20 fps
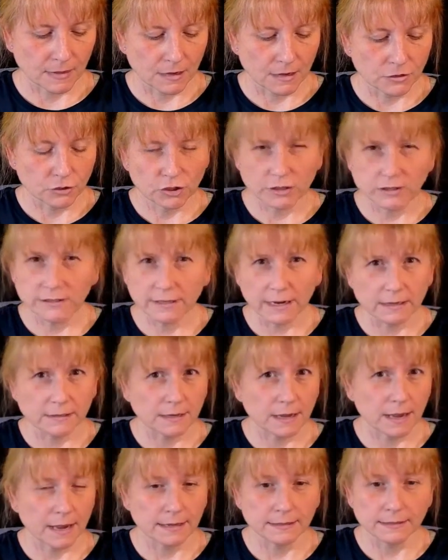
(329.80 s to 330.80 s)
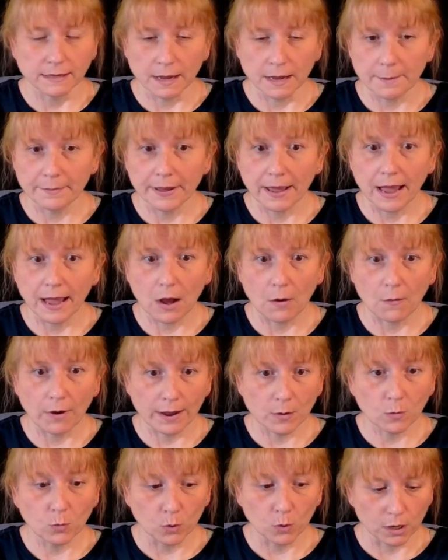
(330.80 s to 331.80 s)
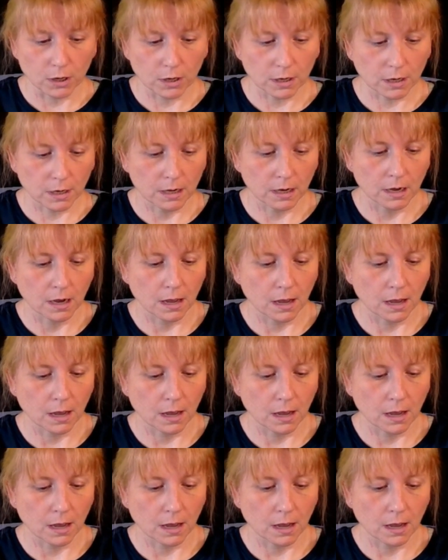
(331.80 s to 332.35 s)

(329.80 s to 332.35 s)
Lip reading: just as a heads up, how I work,